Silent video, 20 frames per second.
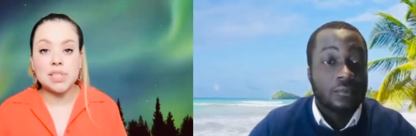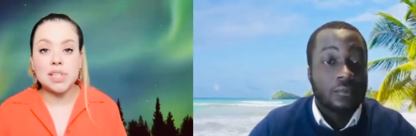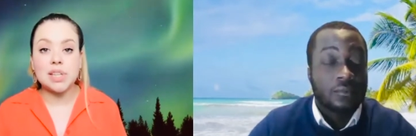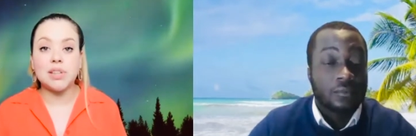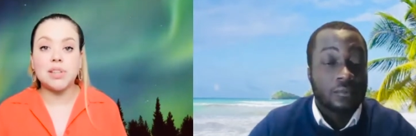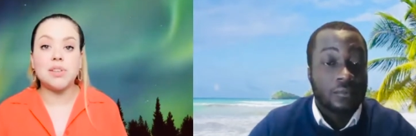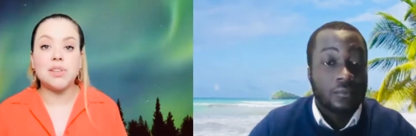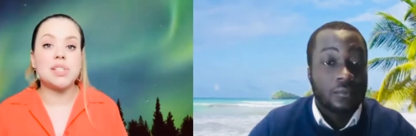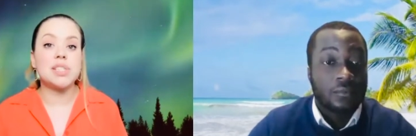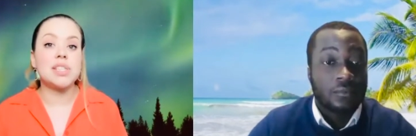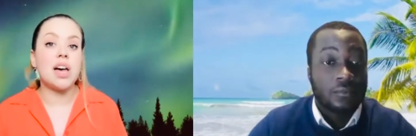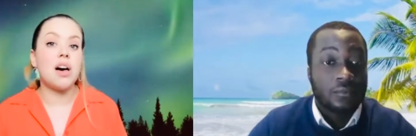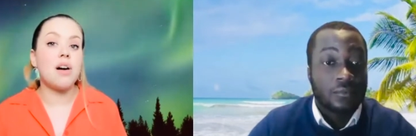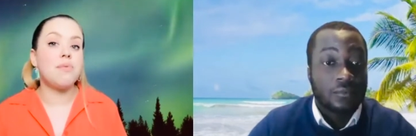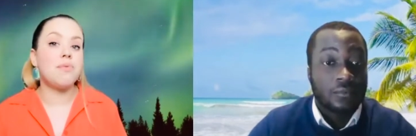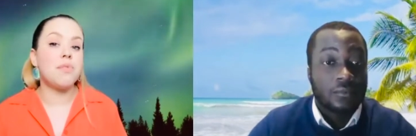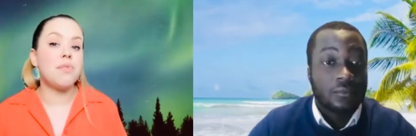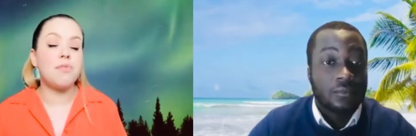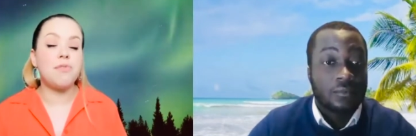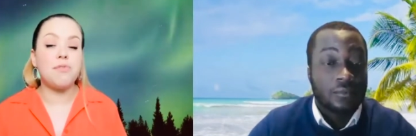
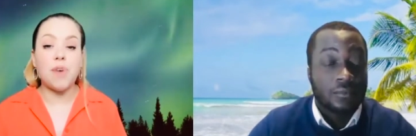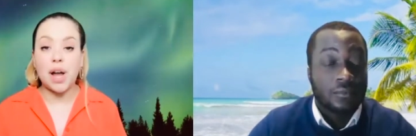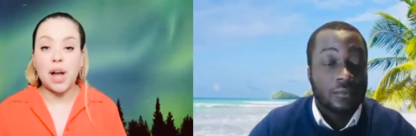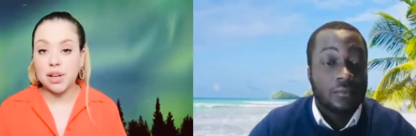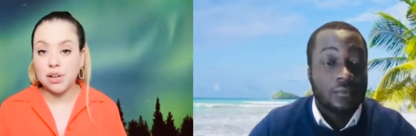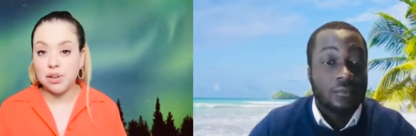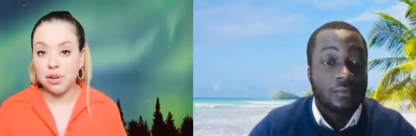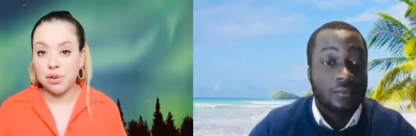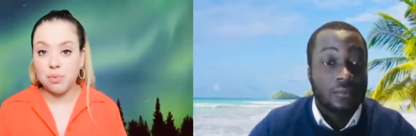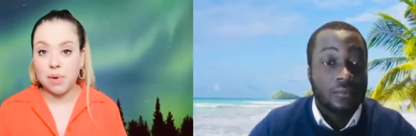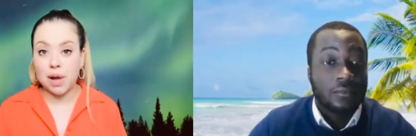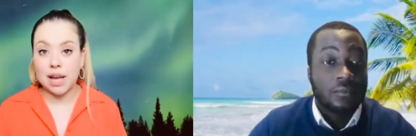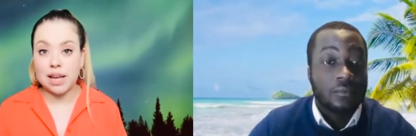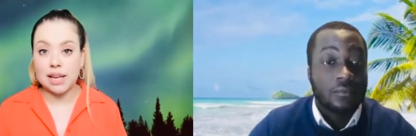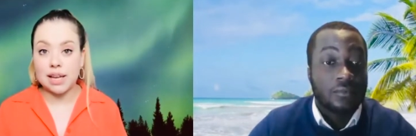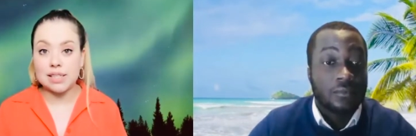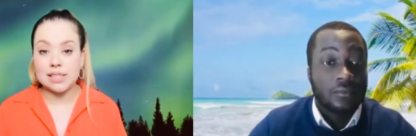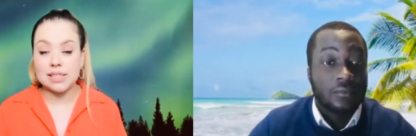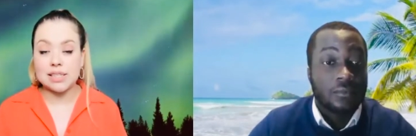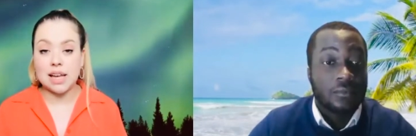Speaker 1: yourself, find new
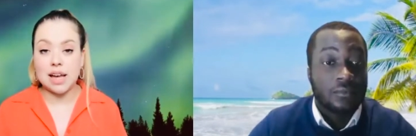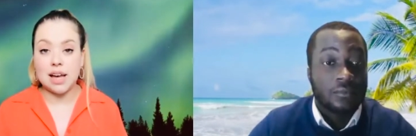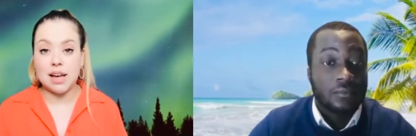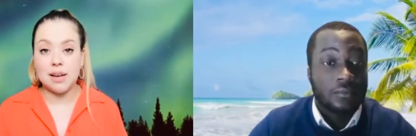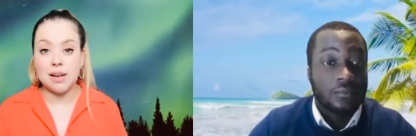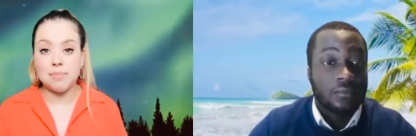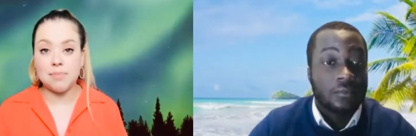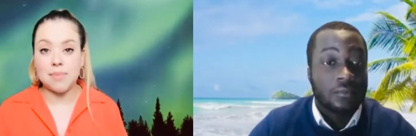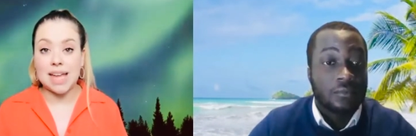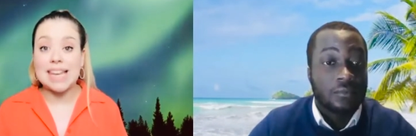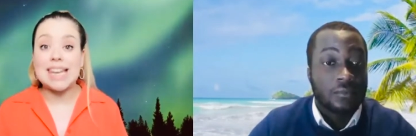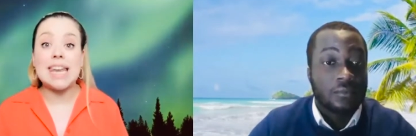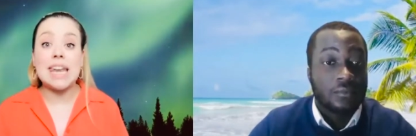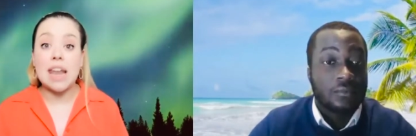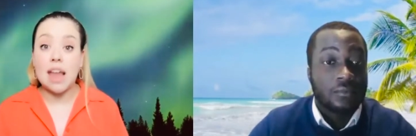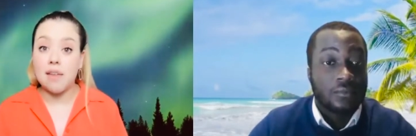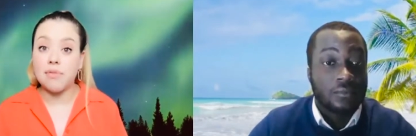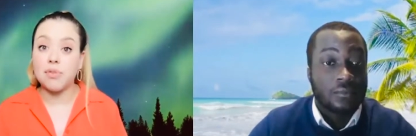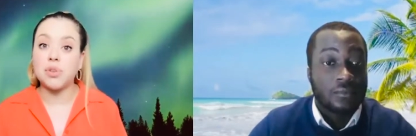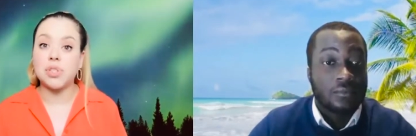ways, um, and
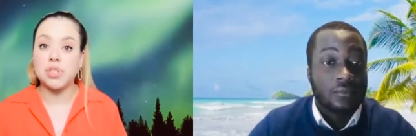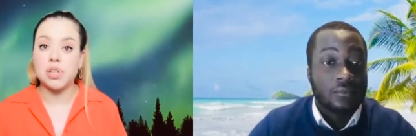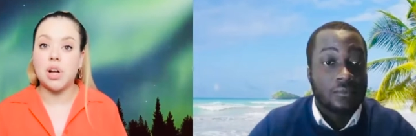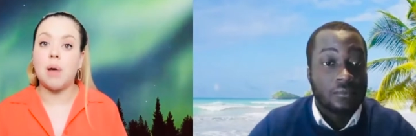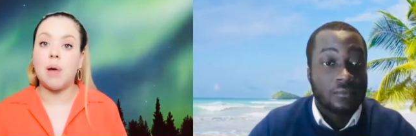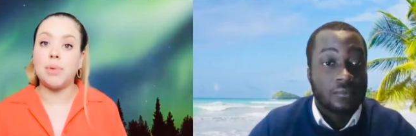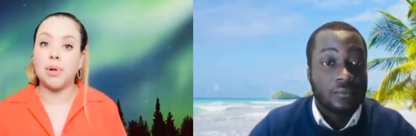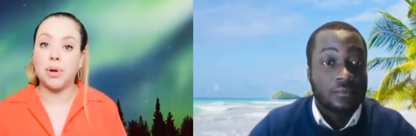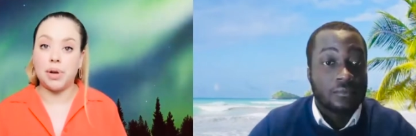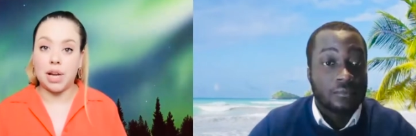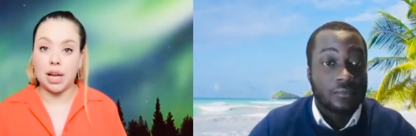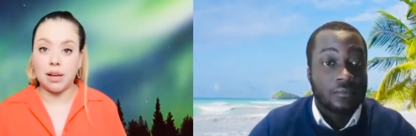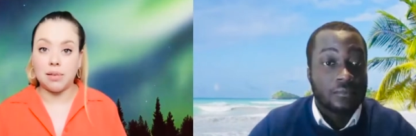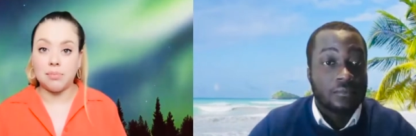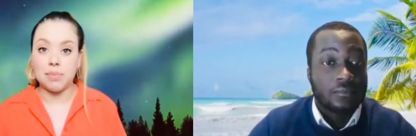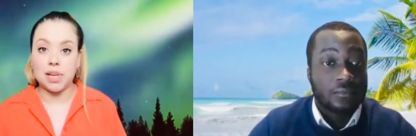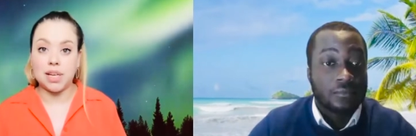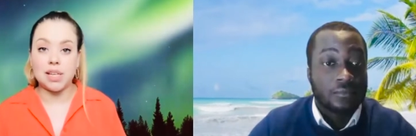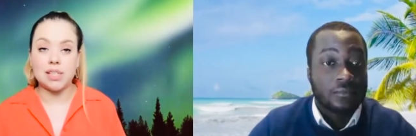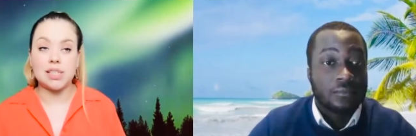never stop learning
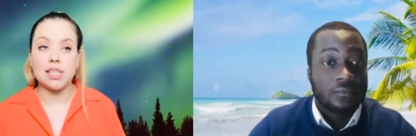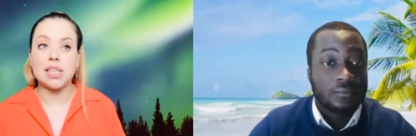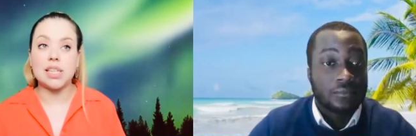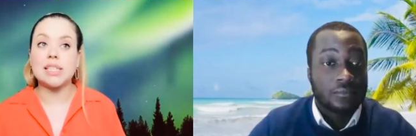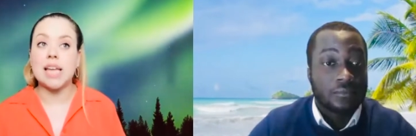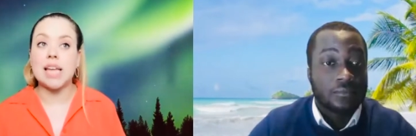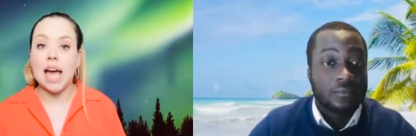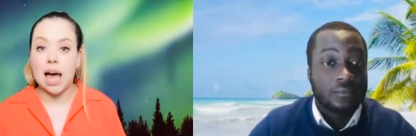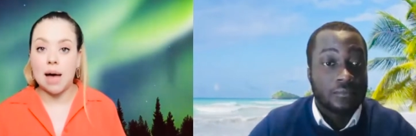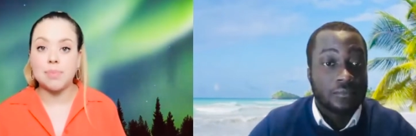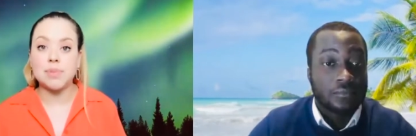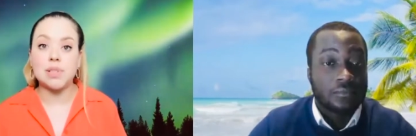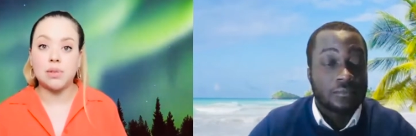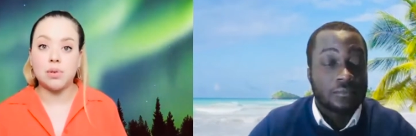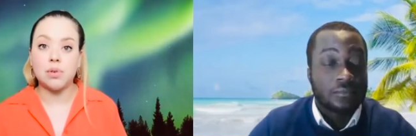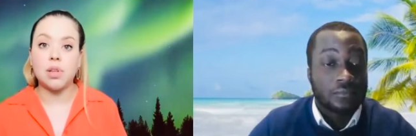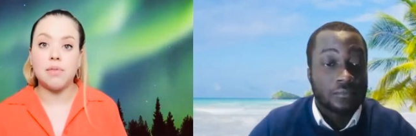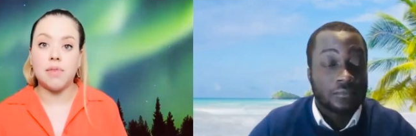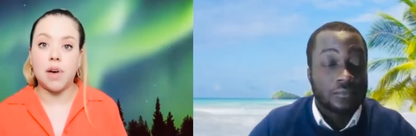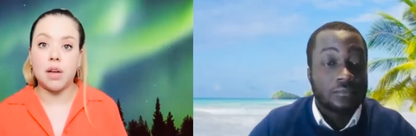because it is
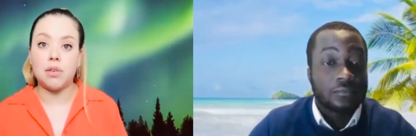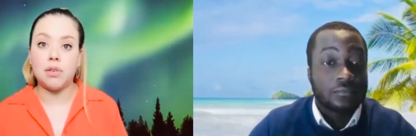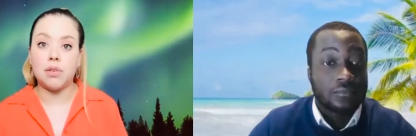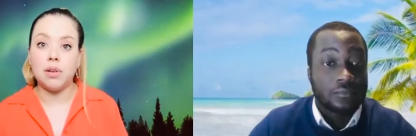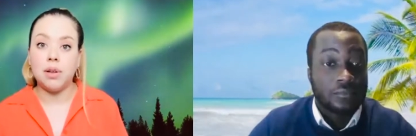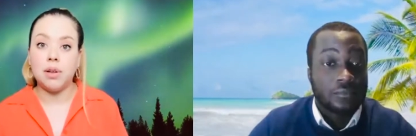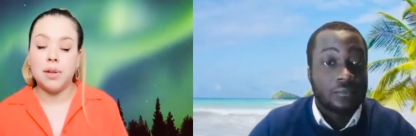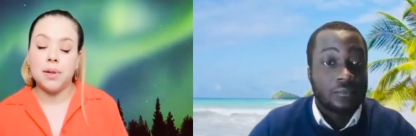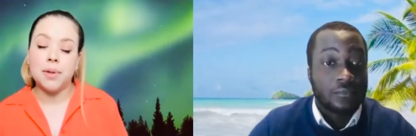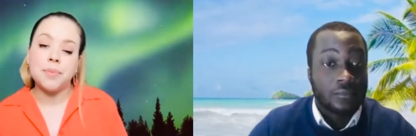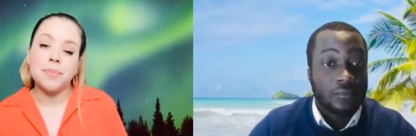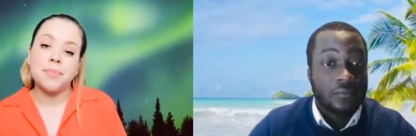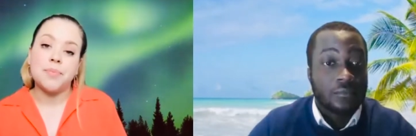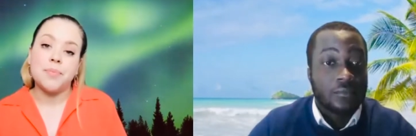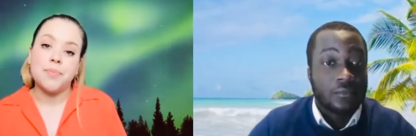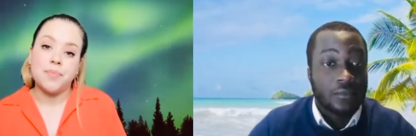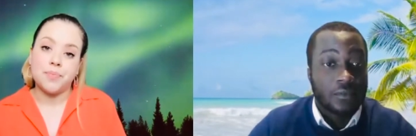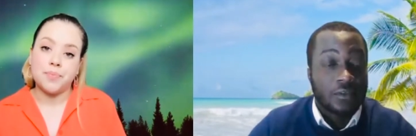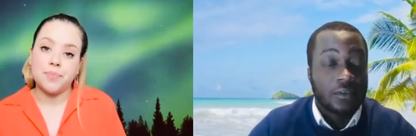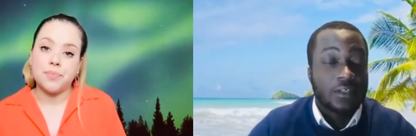absolutely vital.
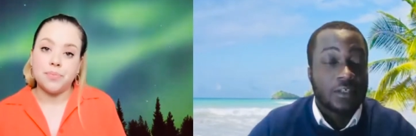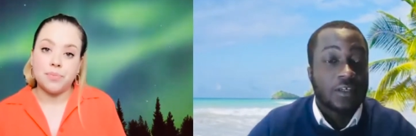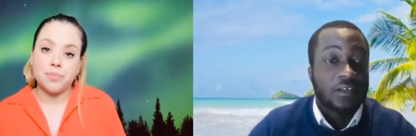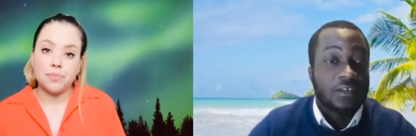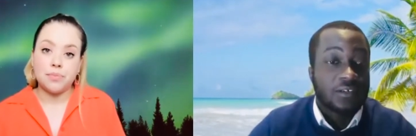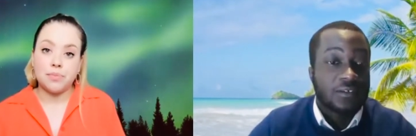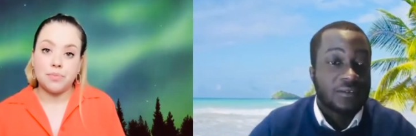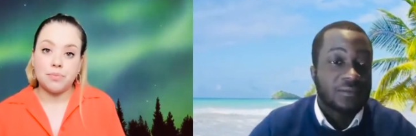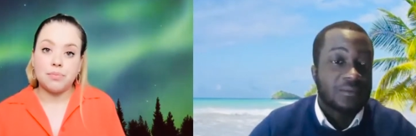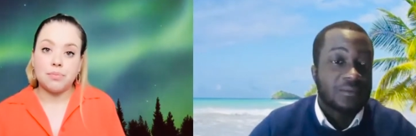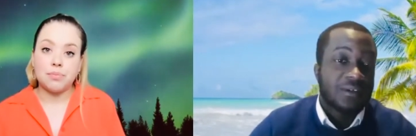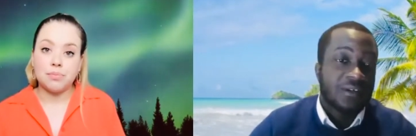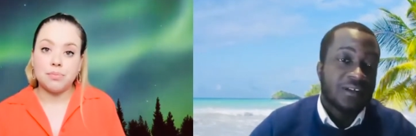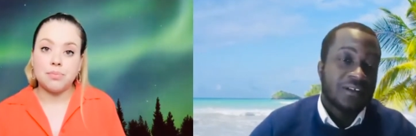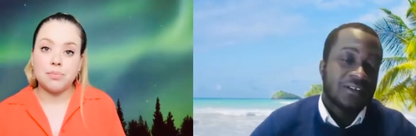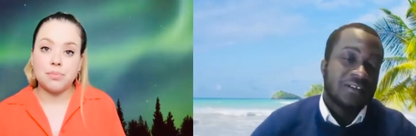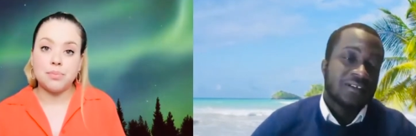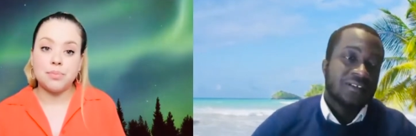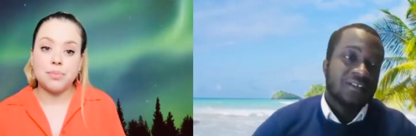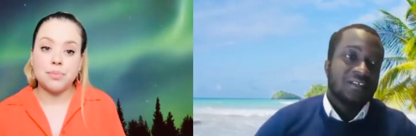
Speaker 2: Yeah.
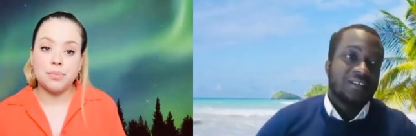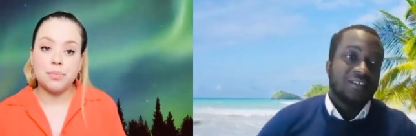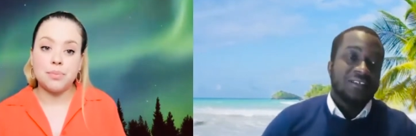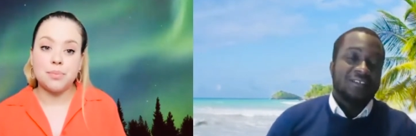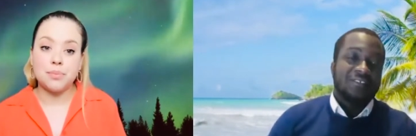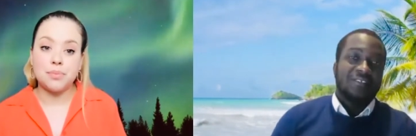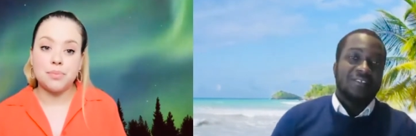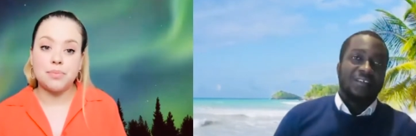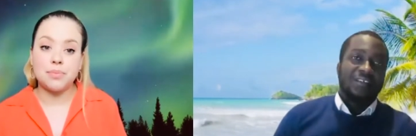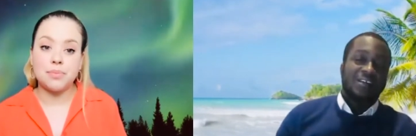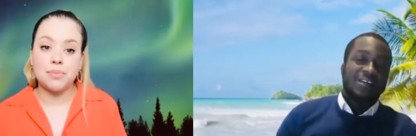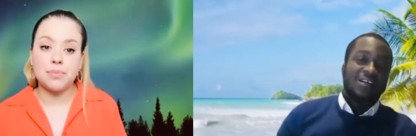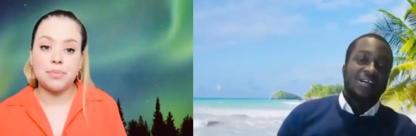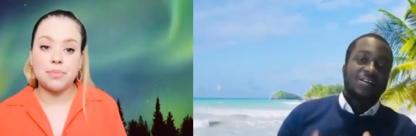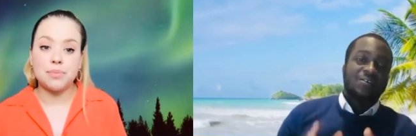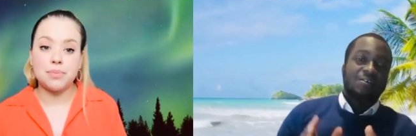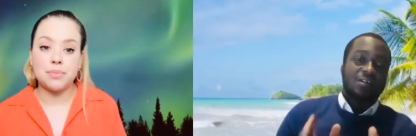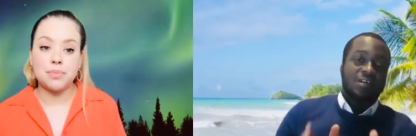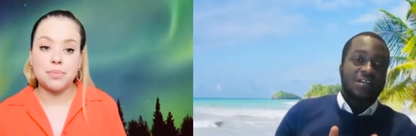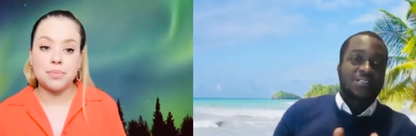And how has